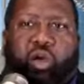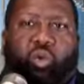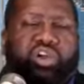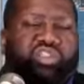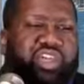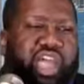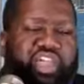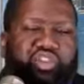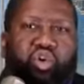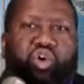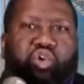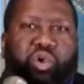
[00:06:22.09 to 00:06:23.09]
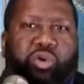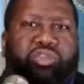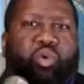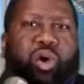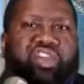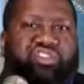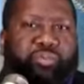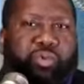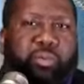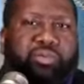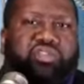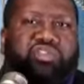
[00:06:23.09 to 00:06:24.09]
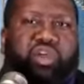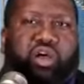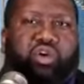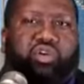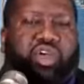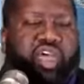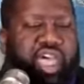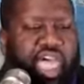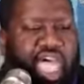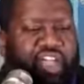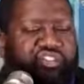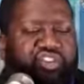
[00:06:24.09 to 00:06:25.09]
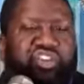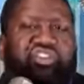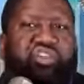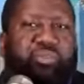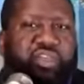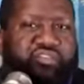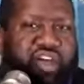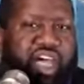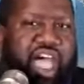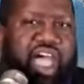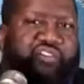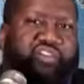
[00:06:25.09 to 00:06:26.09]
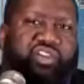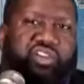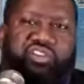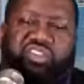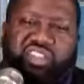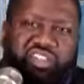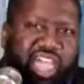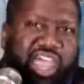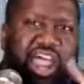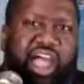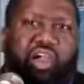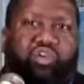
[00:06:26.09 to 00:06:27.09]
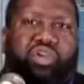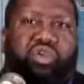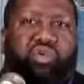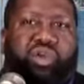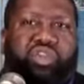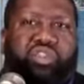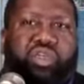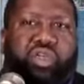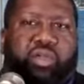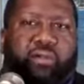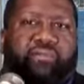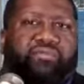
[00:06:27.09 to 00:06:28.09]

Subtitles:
Now, one thing I do agree with the white supremacists on, Africa should be for Africans. That I agree with.